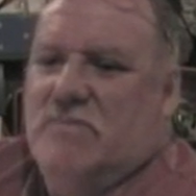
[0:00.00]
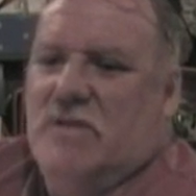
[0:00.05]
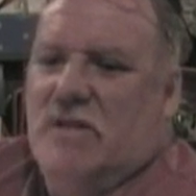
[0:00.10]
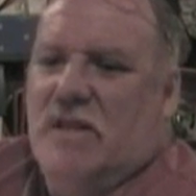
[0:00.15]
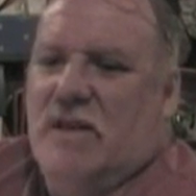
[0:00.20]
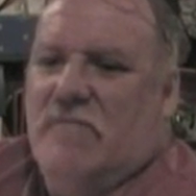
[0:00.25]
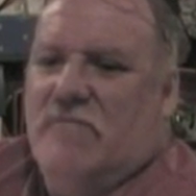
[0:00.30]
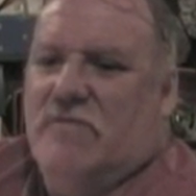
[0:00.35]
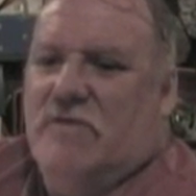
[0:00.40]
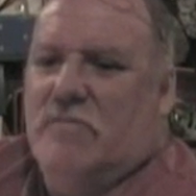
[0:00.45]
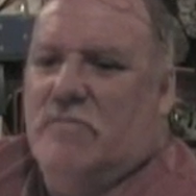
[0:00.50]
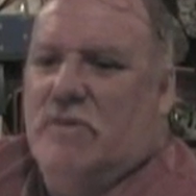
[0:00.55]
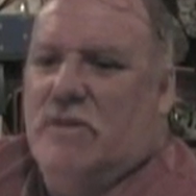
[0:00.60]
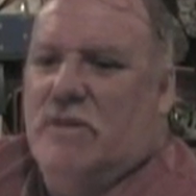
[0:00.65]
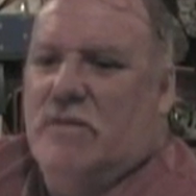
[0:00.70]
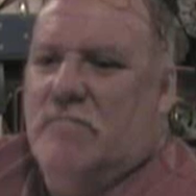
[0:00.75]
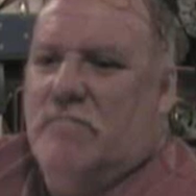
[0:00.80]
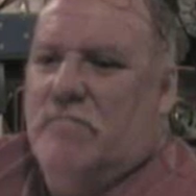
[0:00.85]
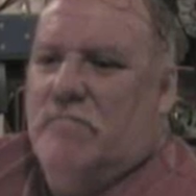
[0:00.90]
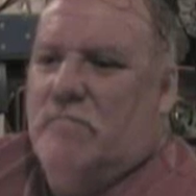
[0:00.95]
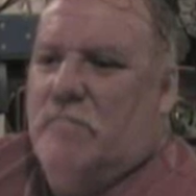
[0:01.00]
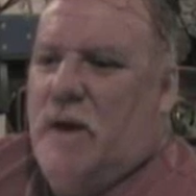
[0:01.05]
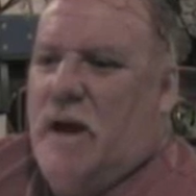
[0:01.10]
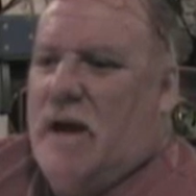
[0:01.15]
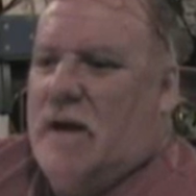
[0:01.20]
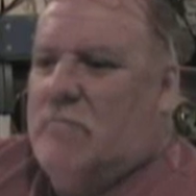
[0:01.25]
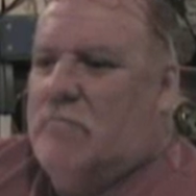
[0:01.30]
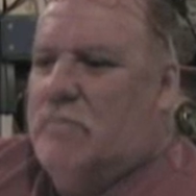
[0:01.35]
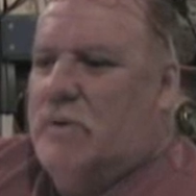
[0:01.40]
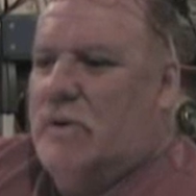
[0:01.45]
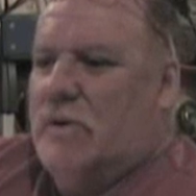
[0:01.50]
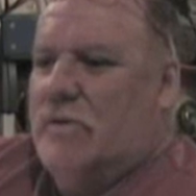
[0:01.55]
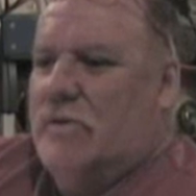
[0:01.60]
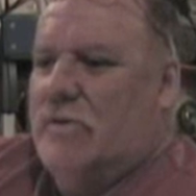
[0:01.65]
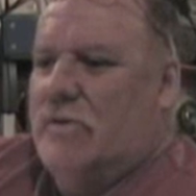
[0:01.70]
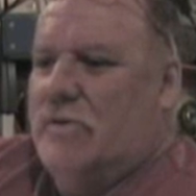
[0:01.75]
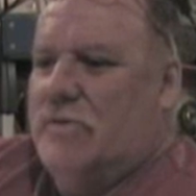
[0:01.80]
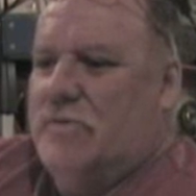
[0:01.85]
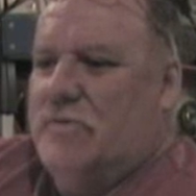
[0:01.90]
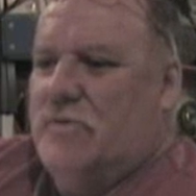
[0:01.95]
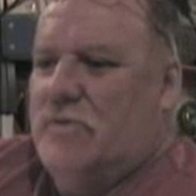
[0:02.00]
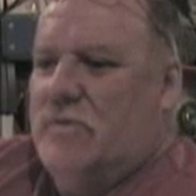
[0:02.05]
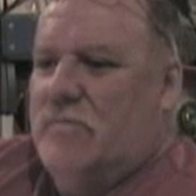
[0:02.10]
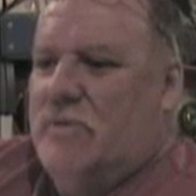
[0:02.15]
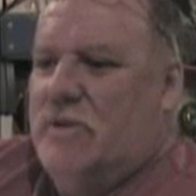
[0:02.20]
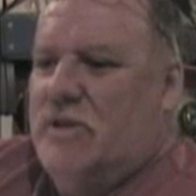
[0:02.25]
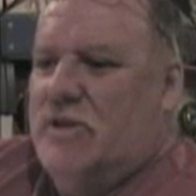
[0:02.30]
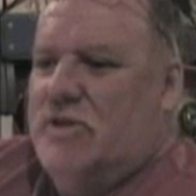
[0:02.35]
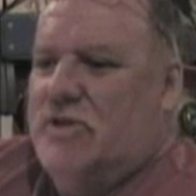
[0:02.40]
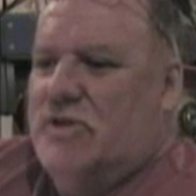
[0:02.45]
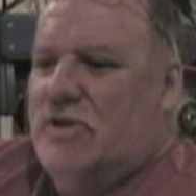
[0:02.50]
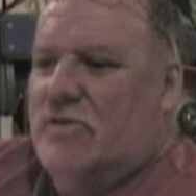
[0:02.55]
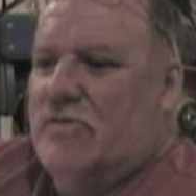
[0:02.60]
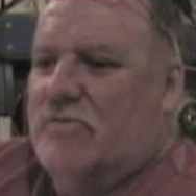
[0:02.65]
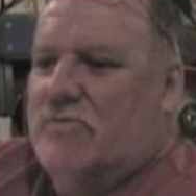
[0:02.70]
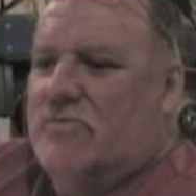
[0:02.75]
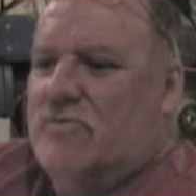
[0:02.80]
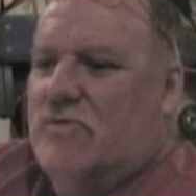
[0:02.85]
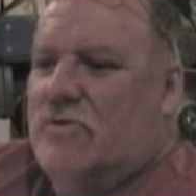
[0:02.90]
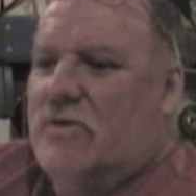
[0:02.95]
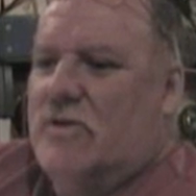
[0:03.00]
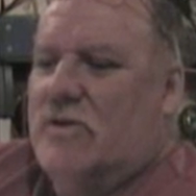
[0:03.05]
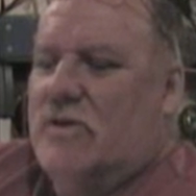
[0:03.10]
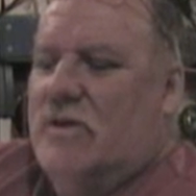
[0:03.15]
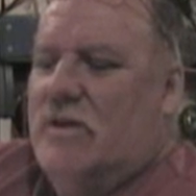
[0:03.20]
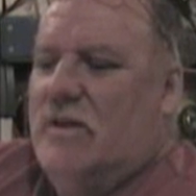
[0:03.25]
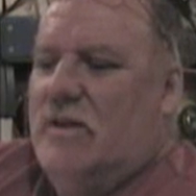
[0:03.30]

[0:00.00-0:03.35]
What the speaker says: left them in the back burner or threw them in the junk drawer